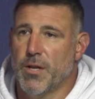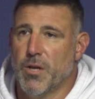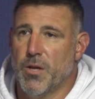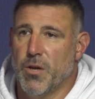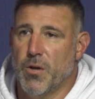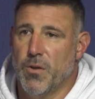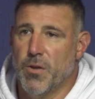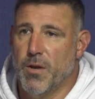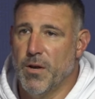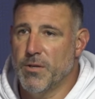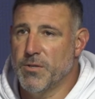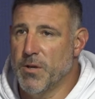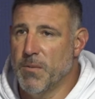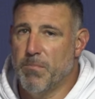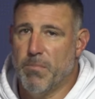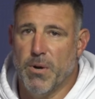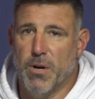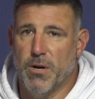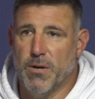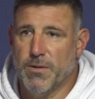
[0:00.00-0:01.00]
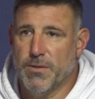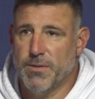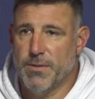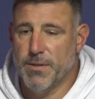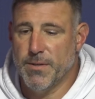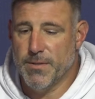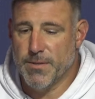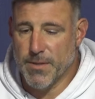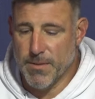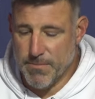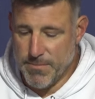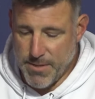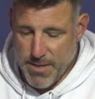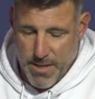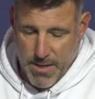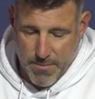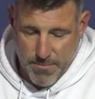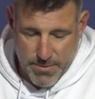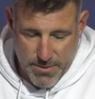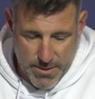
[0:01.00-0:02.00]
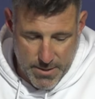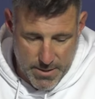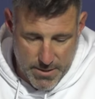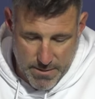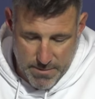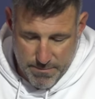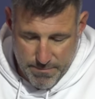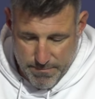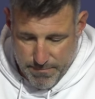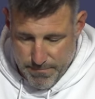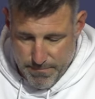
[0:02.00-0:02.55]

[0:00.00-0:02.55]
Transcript: you know, there's a burst, and sometimes he